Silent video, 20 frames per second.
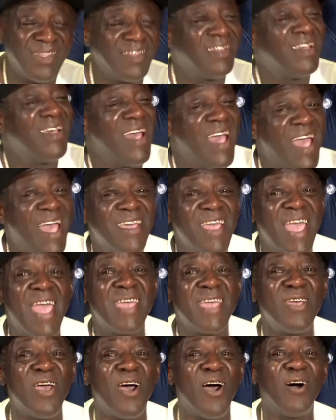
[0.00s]
Hey,
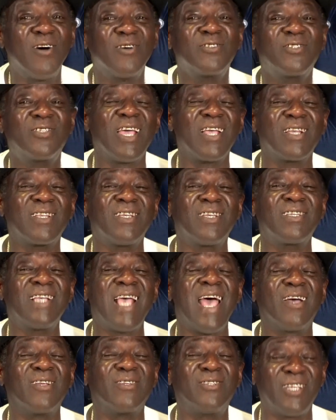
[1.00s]
y'all, check this
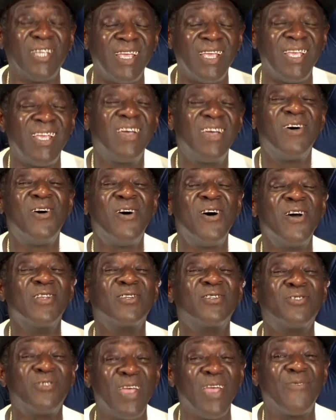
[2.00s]
out, G. On the
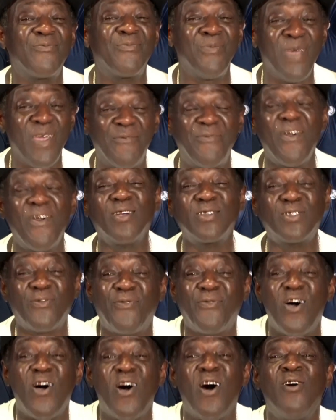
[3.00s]
strip, man. First of
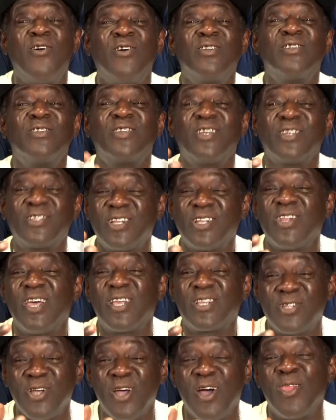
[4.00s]
all, just to let
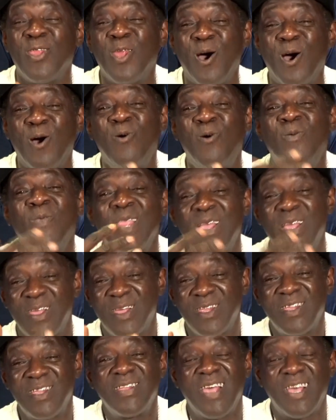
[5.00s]
y'all know,
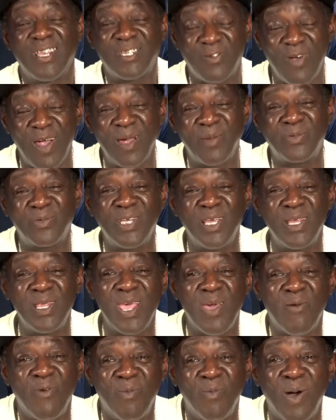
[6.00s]
that's why I'm sitting here
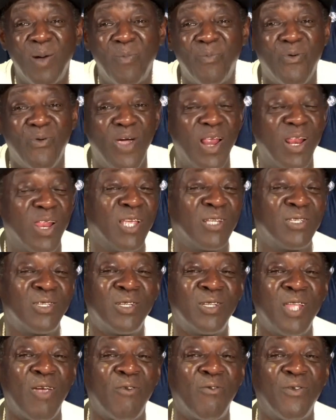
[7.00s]
with my boy,
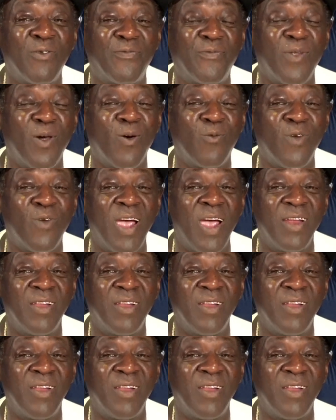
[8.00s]
legendary Flo Rida.